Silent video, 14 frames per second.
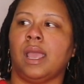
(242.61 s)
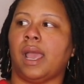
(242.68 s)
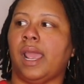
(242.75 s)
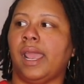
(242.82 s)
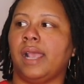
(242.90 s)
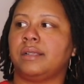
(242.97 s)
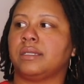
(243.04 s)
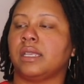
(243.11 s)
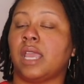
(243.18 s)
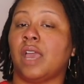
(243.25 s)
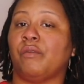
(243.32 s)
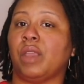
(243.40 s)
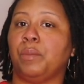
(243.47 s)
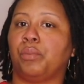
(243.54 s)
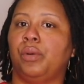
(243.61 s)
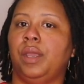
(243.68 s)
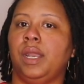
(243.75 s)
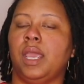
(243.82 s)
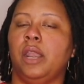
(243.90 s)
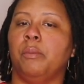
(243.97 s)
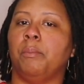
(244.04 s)
I actually have a
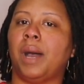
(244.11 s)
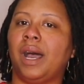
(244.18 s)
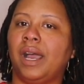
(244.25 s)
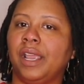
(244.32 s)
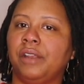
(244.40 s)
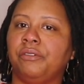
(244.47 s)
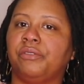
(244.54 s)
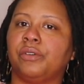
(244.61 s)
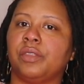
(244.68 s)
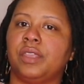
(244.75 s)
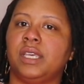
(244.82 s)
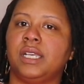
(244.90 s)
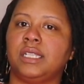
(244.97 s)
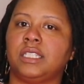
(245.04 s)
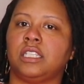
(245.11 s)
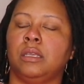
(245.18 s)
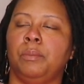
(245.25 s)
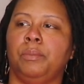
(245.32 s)
print in mind for this,